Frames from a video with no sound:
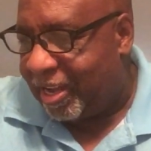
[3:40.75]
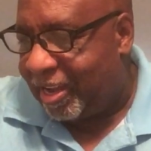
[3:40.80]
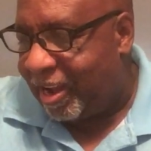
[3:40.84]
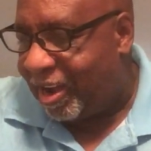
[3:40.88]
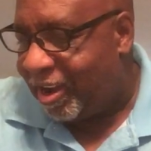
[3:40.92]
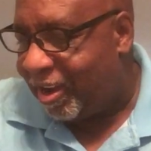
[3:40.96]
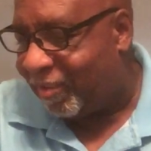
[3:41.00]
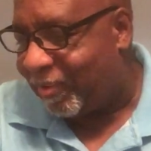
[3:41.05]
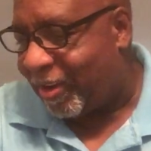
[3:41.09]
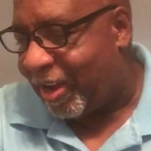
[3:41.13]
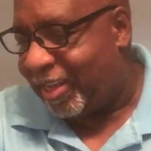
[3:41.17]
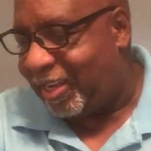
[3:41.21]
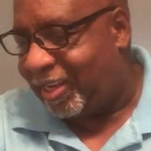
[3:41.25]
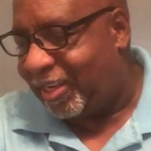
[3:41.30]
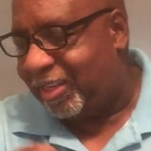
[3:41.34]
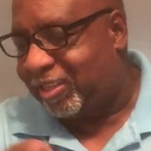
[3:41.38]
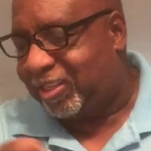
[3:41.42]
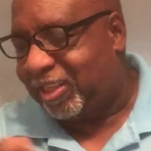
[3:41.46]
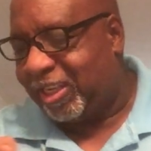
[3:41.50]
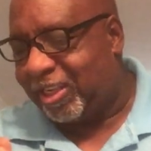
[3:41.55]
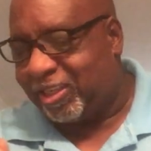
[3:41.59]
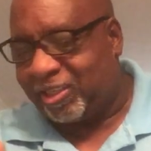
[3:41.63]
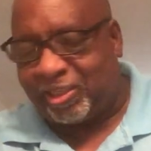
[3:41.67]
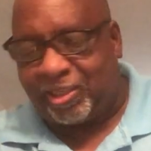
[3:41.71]
All right,
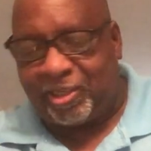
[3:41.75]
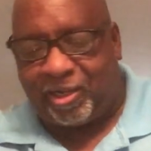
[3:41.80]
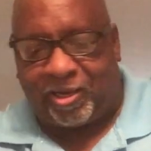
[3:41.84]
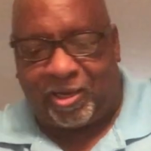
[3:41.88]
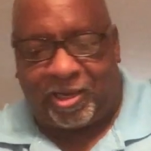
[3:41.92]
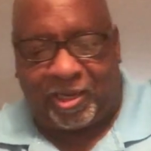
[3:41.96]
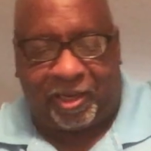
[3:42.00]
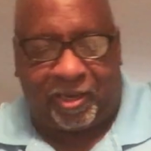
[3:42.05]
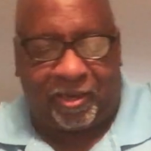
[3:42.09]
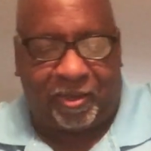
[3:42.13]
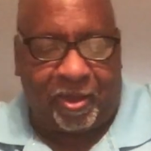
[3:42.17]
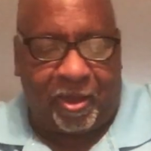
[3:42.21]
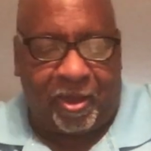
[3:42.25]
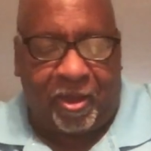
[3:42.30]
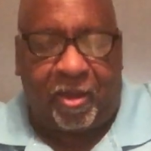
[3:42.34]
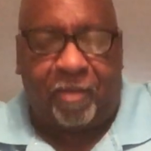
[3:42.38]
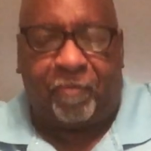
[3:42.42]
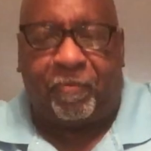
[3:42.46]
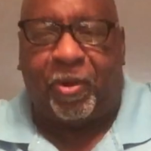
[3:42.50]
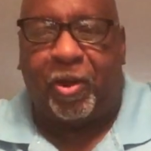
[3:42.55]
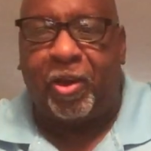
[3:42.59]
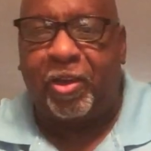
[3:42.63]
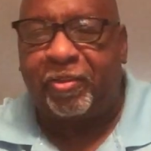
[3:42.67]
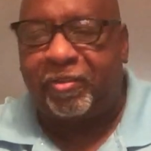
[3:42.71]
let's get started.
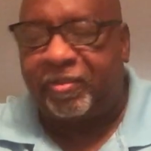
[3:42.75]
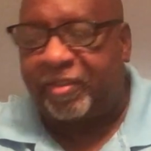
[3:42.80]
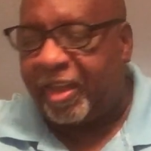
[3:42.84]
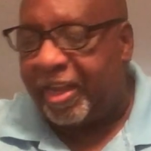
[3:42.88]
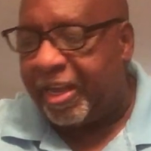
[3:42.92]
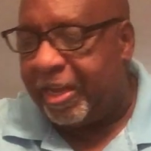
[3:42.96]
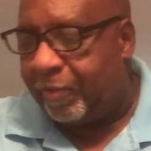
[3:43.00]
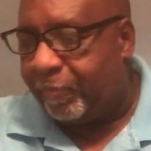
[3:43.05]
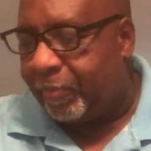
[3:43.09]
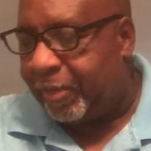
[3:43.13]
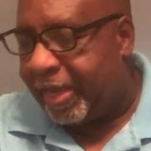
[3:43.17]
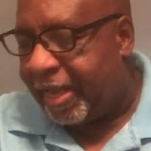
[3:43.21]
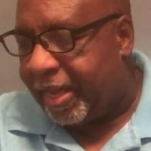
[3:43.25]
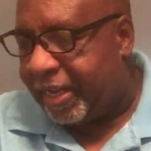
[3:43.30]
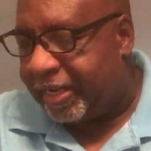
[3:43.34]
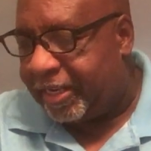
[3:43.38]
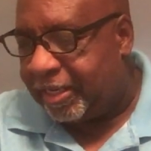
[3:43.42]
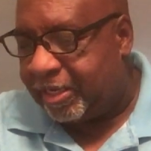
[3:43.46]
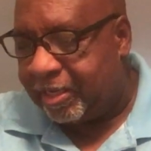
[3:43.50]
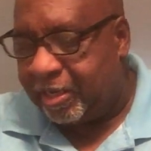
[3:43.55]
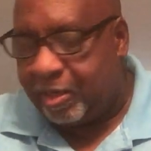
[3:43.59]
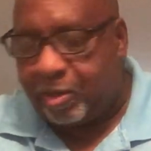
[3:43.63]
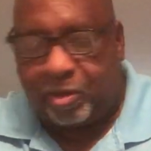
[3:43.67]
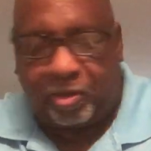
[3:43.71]
First thing we got
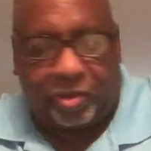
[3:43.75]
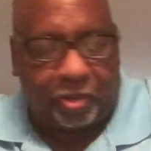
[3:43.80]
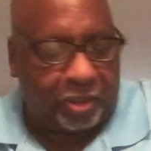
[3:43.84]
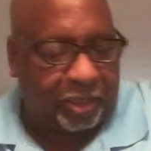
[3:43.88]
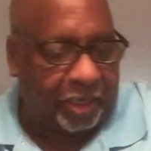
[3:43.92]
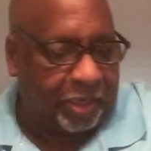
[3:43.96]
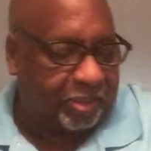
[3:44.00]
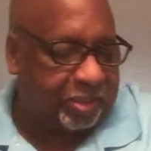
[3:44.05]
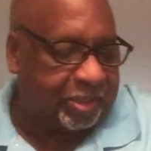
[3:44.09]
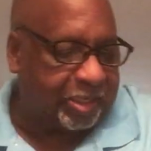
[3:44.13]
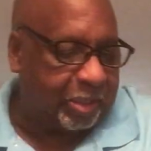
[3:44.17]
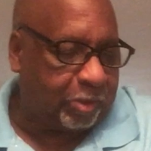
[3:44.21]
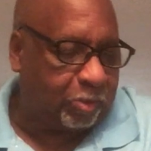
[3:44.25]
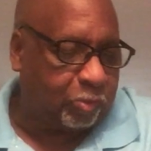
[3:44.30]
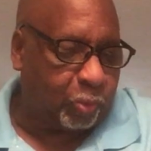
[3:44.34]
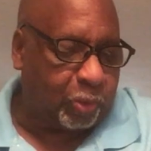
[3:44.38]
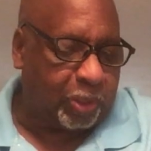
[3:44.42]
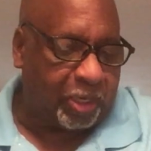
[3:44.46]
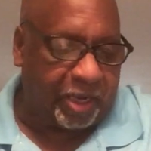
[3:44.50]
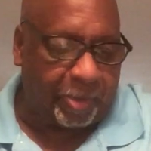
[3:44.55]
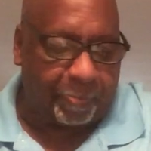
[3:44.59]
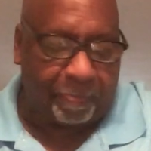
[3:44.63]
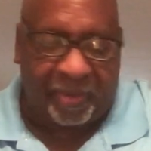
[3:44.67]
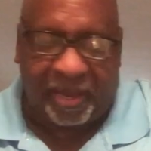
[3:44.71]
to do is, since
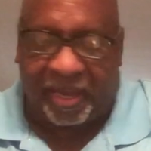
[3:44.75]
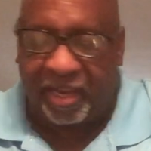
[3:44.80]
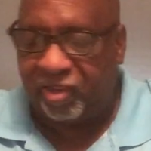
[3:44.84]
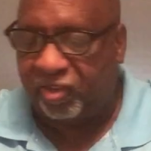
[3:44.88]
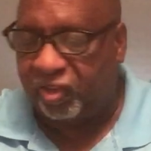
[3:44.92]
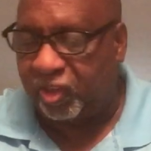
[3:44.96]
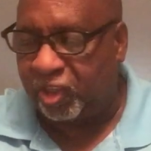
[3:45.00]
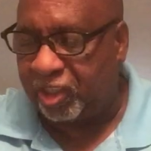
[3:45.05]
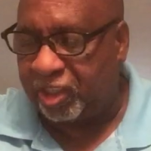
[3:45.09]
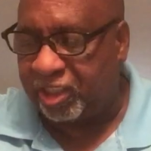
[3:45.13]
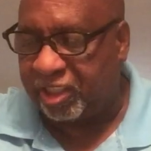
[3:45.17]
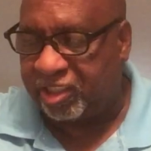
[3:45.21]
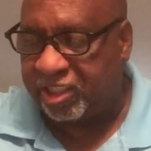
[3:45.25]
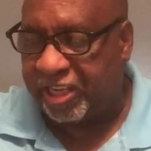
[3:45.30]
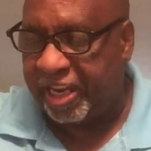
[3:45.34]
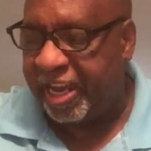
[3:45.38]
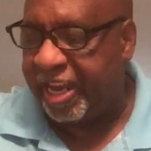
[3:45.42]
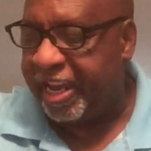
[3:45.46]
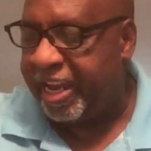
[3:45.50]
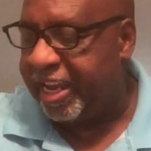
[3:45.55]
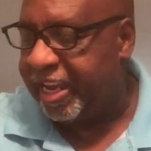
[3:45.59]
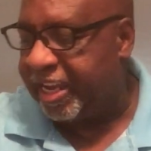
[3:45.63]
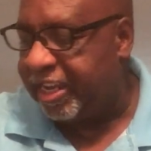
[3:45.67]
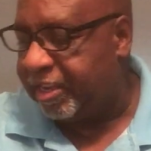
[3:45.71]
we're going to measure the
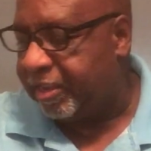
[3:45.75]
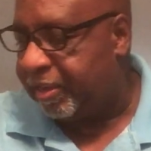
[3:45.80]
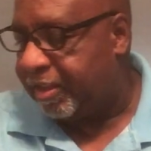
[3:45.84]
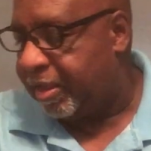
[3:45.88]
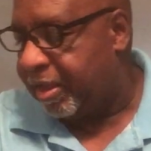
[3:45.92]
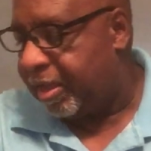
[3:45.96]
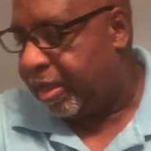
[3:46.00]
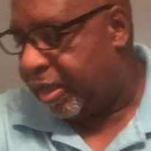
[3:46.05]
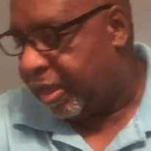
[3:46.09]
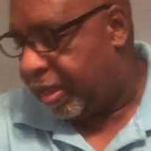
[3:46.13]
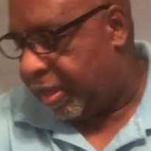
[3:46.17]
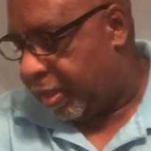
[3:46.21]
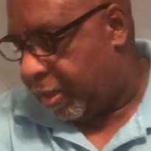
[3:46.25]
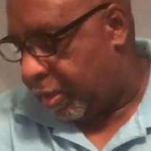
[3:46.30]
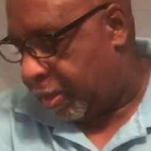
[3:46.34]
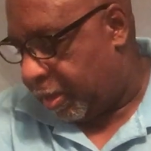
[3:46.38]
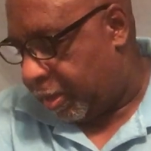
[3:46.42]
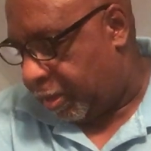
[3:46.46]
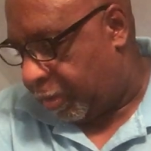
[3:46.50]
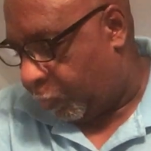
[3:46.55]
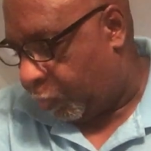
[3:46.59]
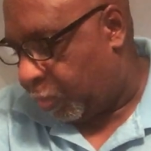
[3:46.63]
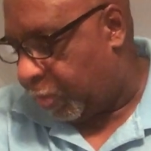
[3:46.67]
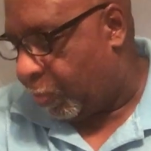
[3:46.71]
chain,
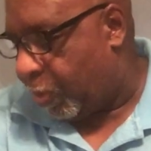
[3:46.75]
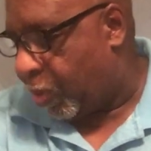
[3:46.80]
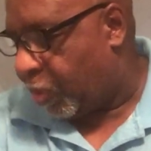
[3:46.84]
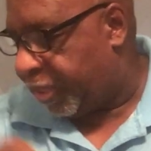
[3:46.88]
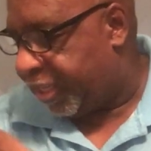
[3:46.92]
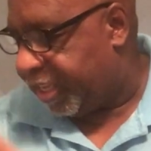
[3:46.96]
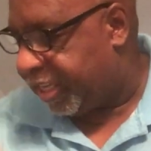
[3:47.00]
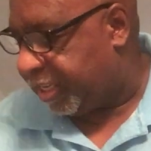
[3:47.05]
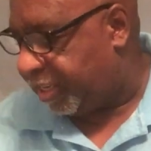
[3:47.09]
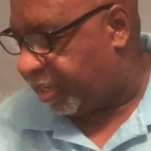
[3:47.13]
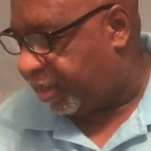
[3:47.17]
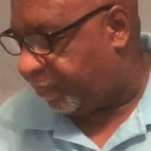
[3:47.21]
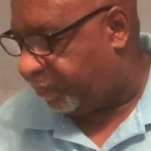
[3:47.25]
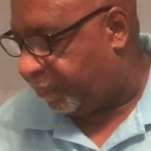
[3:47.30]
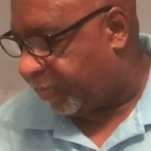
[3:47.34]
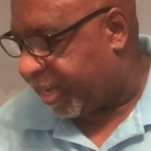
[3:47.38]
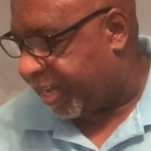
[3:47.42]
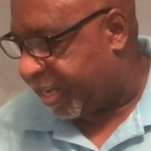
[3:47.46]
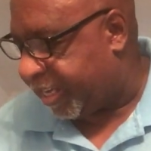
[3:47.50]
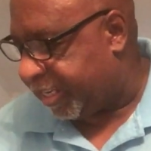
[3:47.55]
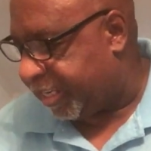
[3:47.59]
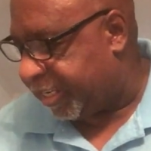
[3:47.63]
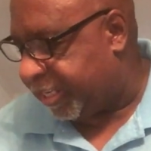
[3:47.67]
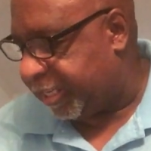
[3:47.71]
we want to get the
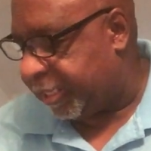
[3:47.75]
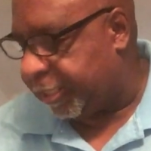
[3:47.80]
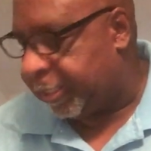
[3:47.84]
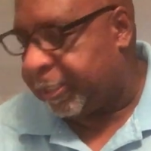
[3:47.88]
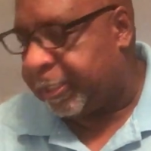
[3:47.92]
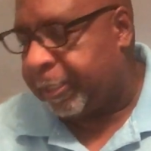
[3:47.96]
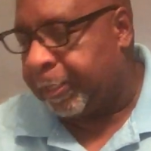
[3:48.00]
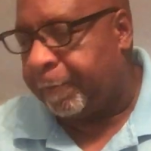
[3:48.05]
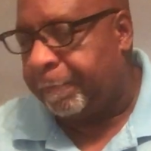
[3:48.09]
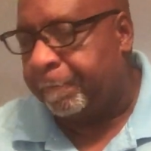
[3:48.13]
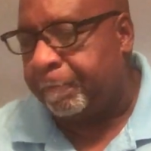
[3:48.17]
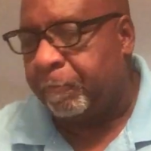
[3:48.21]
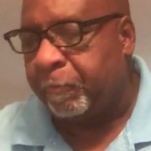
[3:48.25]
findings.